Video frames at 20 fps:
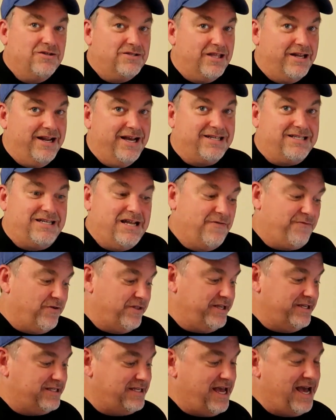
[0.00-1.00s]
So the next step
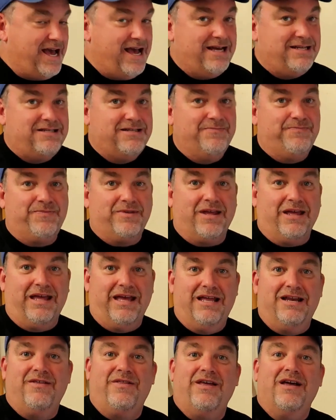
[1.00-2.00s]
for these guys,
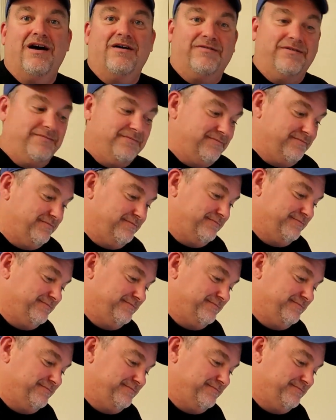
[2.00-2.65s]
into the oven.